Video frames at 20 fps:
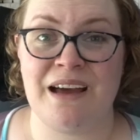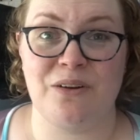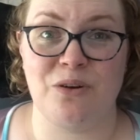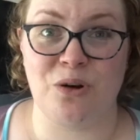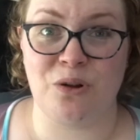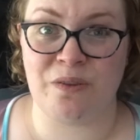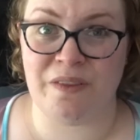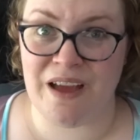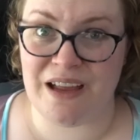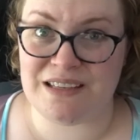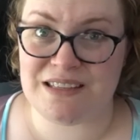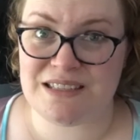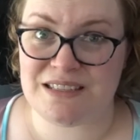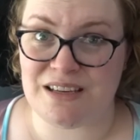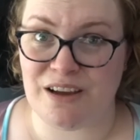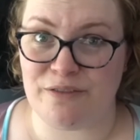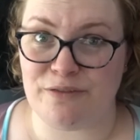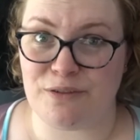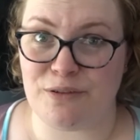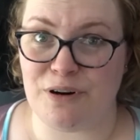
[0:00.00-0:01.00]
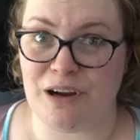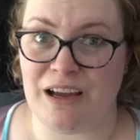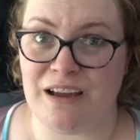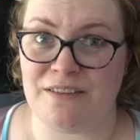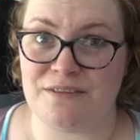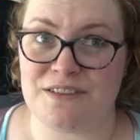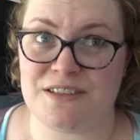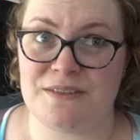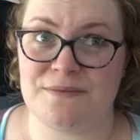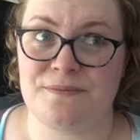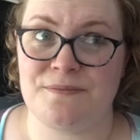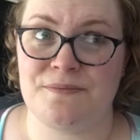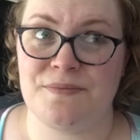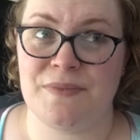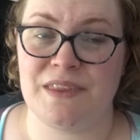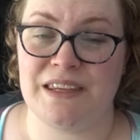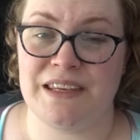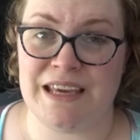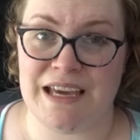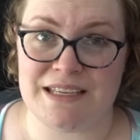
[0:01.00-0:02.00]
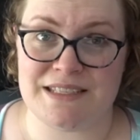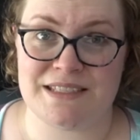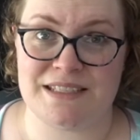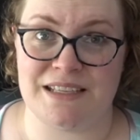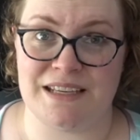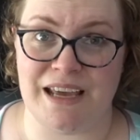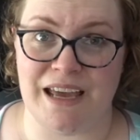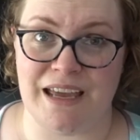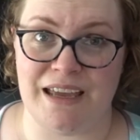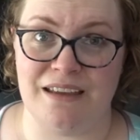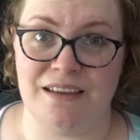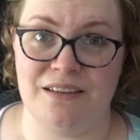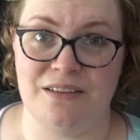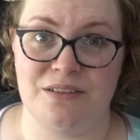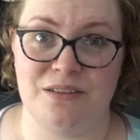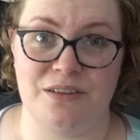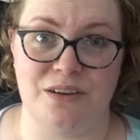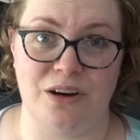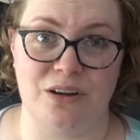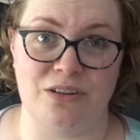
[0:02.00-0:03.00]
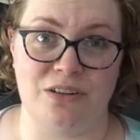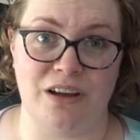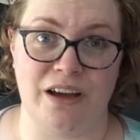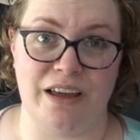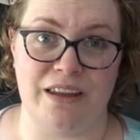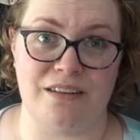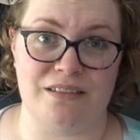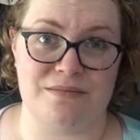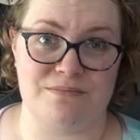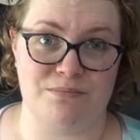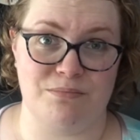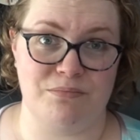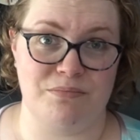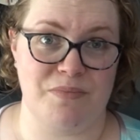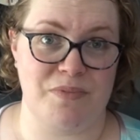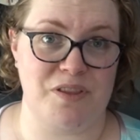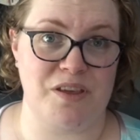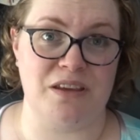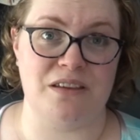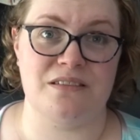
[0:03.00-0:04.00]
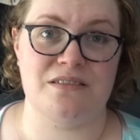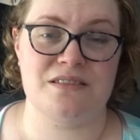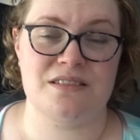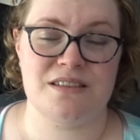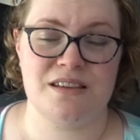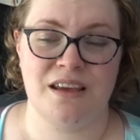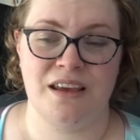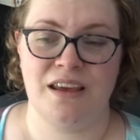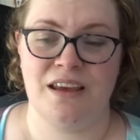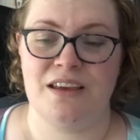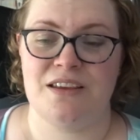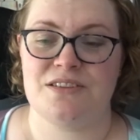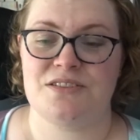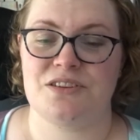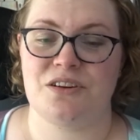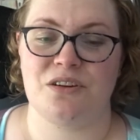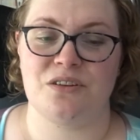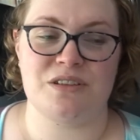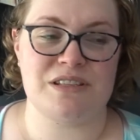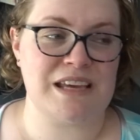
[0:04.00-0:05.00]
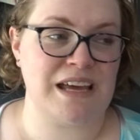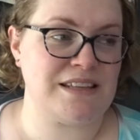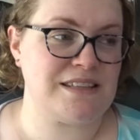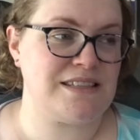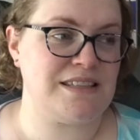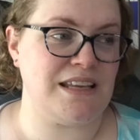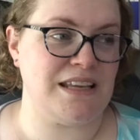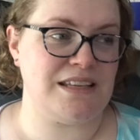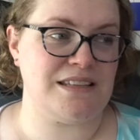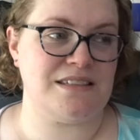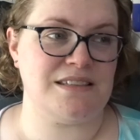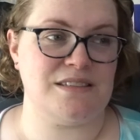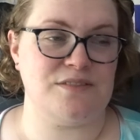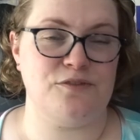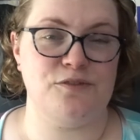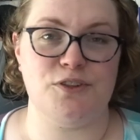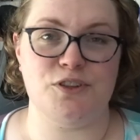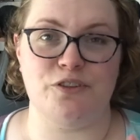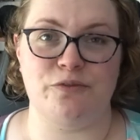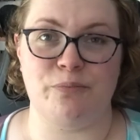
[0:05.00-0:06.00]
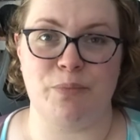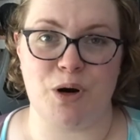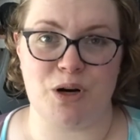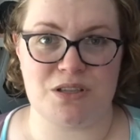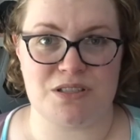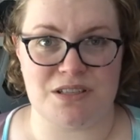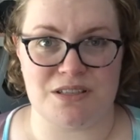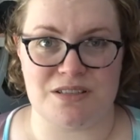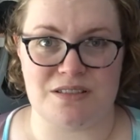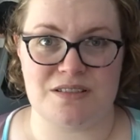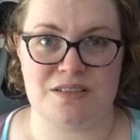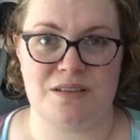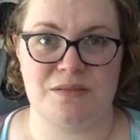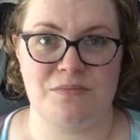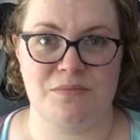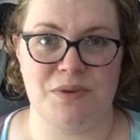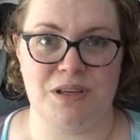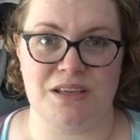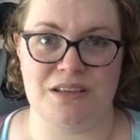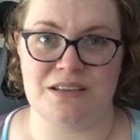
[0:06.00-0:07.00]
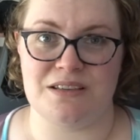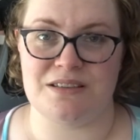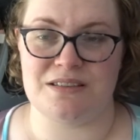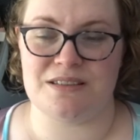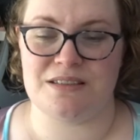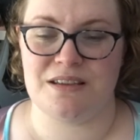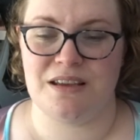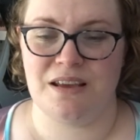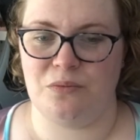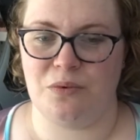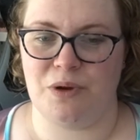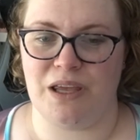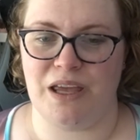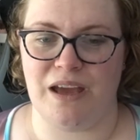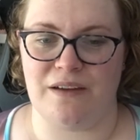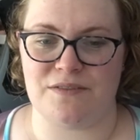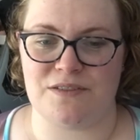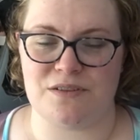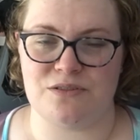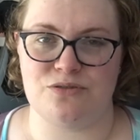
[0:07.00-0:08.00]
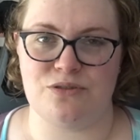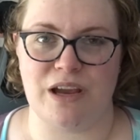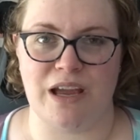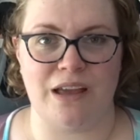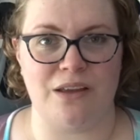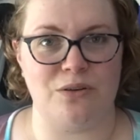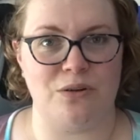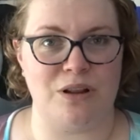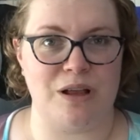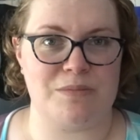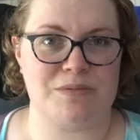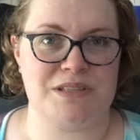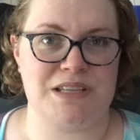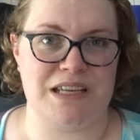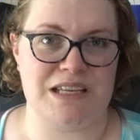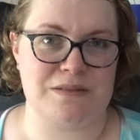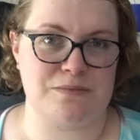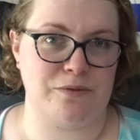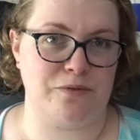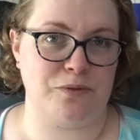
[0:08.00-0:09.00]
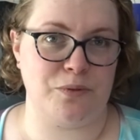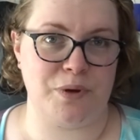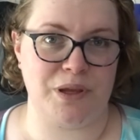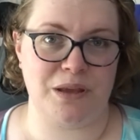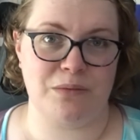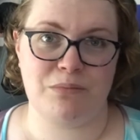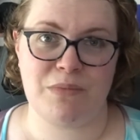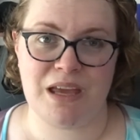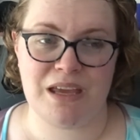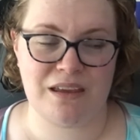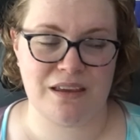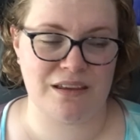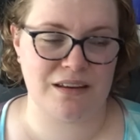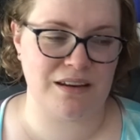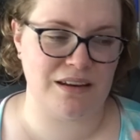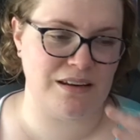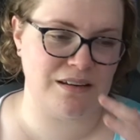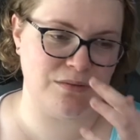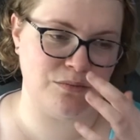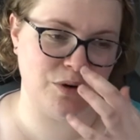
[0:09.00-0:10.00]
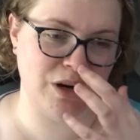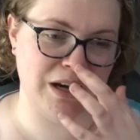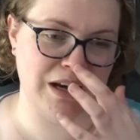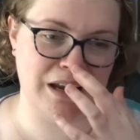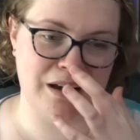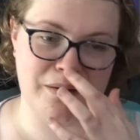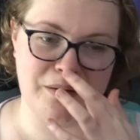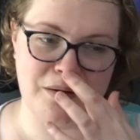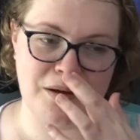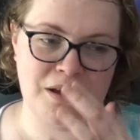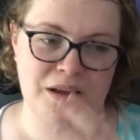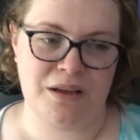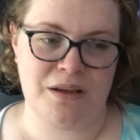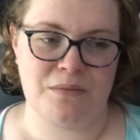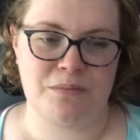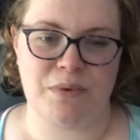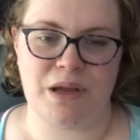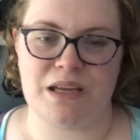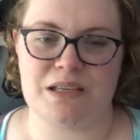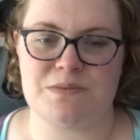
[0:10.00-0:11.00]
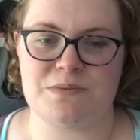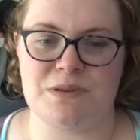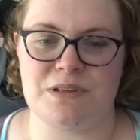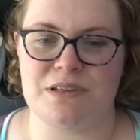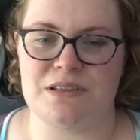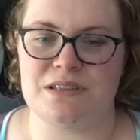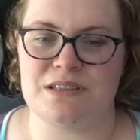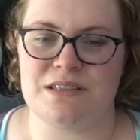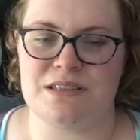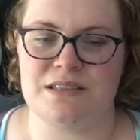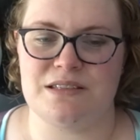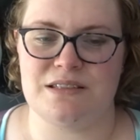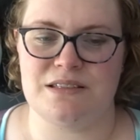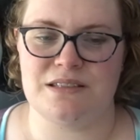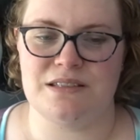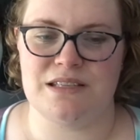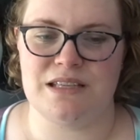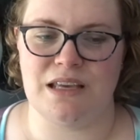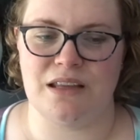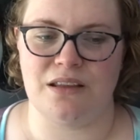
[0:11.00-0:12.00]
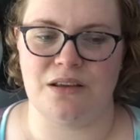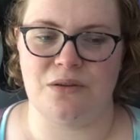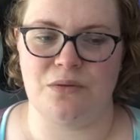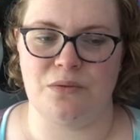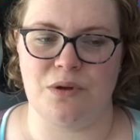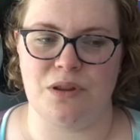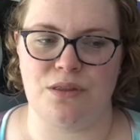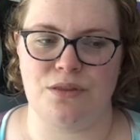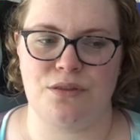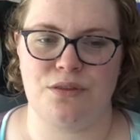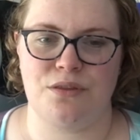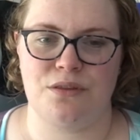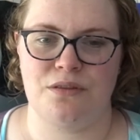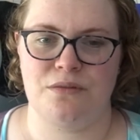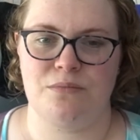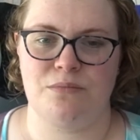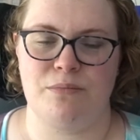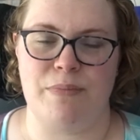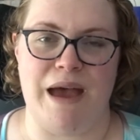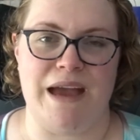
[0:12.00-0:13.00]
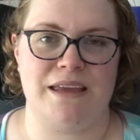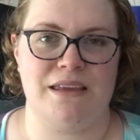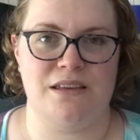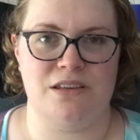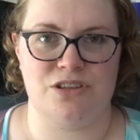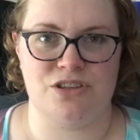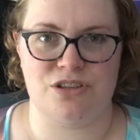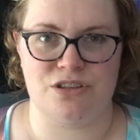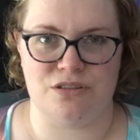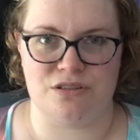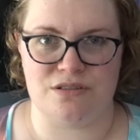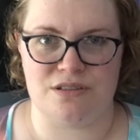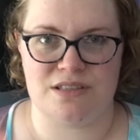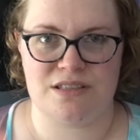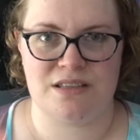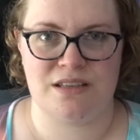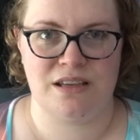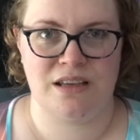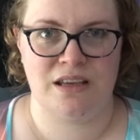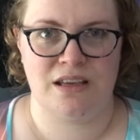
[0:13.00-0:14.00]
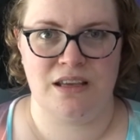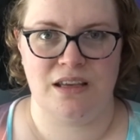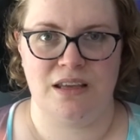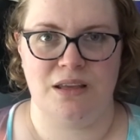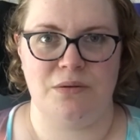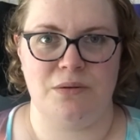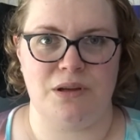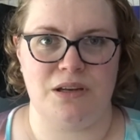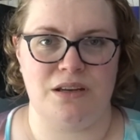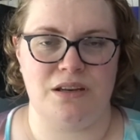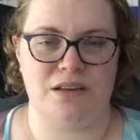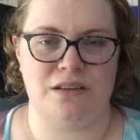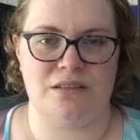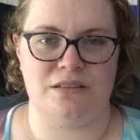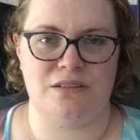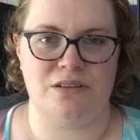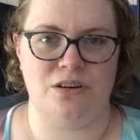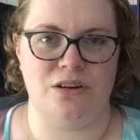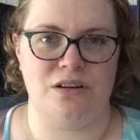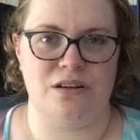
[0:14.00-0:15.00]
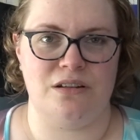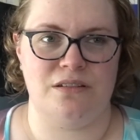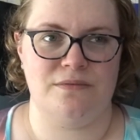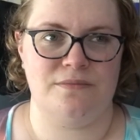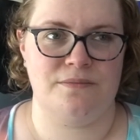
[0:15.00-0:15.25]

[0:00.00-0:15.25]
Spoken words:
all that stuff arrived yesterday, the online things. So downstairs is full of boxes because we have to drag it all upstairs before we can make it. And right now my husband's dealing with back issues. He went and got